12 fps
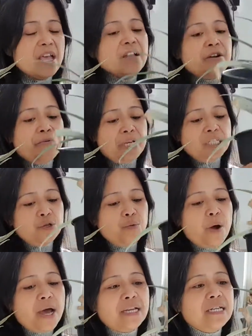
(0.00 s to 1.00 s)
The reason
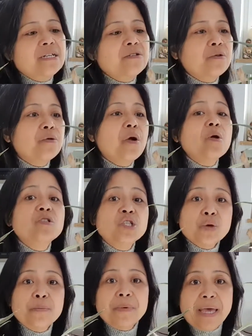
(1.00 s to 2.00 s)
why they don't grow
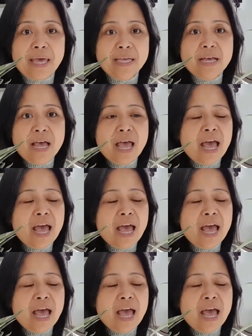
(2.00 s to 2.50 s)
so big,